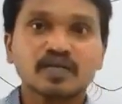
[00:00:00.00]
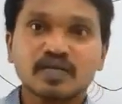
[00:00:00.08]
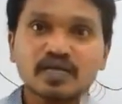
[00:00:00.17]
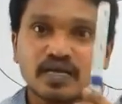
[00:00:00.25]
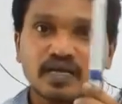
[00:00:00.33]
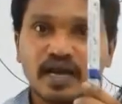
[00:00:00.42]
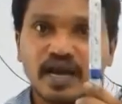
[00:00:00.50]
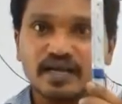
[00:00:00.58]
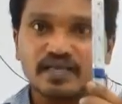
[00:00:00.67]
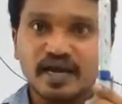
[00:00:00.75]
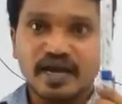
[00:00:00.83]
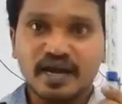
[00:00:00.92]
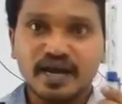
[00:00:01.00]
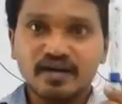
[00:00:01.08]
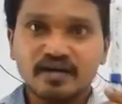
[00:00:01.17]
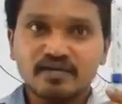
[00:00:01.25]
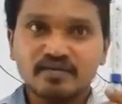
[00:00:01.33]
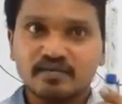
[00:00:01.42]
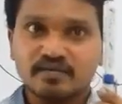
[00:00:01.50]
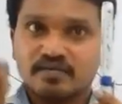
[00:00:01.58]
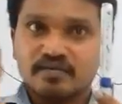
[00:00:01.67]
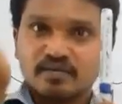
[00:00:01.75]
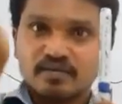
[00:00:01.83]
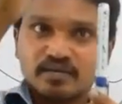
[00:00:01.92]
at the end
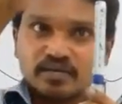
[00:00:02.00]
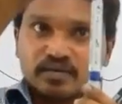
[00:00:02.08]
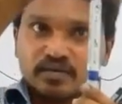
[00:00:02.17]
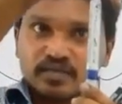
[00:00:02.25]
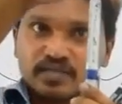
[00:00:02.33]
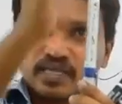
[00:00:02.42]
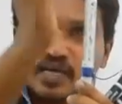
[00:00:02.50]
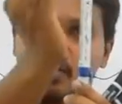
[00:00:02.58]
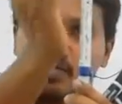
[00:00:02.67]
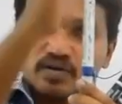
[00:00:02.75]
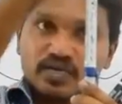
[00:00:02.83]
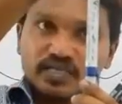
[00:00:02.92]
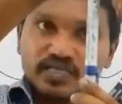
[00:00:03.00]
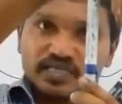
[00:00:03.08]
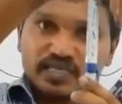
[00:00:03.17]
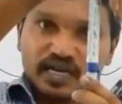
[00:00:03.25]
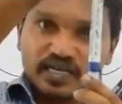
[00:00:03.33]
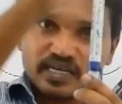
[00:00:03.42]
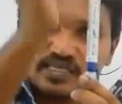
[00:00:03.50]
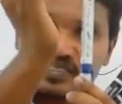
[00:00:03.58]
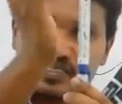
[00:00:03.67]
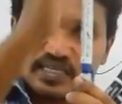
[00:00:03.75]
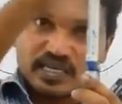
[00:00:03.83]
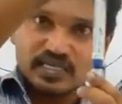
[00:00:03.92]
surrounding this sulcus there
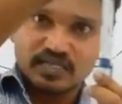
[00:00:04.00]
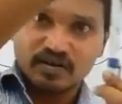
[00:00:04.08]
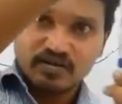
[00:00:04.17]
is a